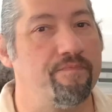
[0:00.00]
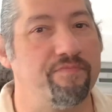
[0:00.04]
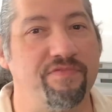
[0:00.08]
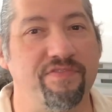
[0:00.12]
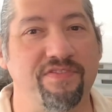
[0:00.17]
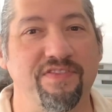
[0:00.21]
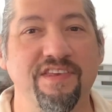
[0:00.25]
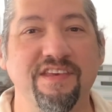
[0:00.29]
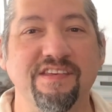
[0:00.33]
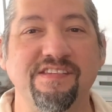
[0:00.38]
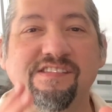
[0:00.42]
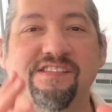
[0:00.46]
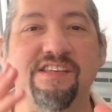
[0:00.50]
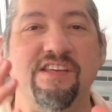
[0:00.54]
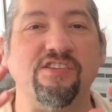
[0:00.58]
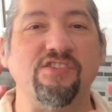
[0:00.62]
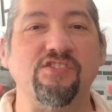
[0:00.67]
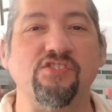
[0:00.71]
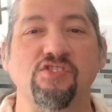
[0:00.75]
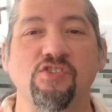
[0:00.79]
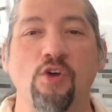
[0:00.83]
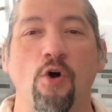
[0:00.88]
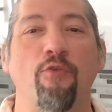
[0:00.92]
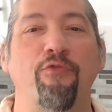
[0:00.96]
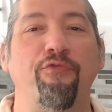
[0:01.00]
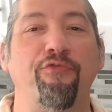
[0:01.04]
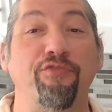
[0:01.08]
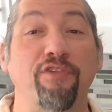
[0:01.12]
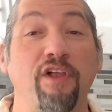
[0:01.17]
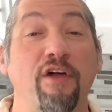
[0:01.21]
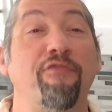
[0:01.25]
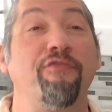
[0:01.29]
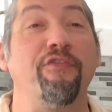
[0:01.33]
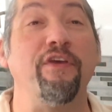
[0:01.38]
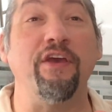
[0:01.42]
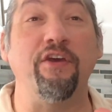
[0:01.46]
This is so
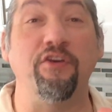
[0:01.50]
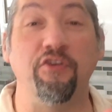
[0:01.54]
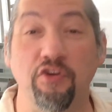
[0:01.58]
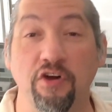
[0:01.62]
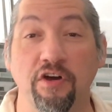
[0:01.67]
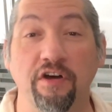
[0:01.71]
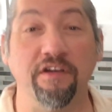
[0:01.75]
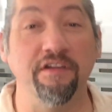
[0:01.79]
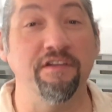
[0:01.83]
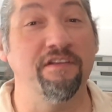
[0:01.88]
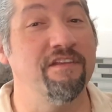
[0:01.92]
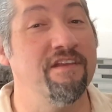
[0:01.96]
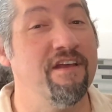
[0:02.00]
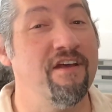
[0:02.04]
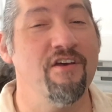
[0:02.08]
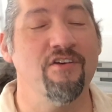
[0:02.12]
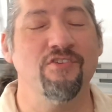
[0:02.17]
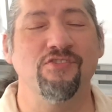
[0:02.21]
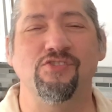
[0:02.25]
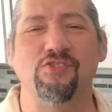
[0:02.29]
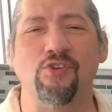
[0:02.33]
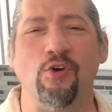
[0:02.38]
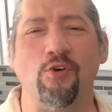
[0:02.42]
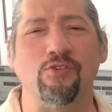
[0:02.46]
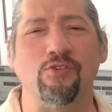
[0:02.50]
fluffy good, so